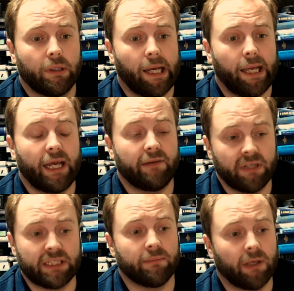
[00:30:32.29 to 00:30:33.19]
and having
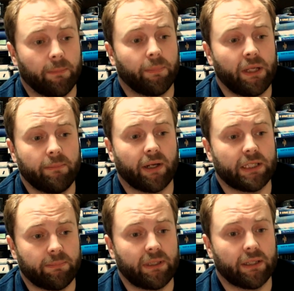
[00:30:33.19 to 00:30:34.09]
some company might
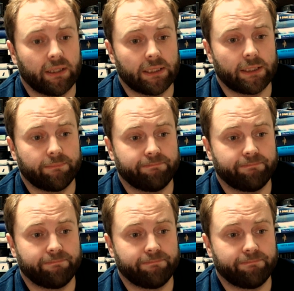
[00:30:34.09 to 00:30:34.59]
have been nice.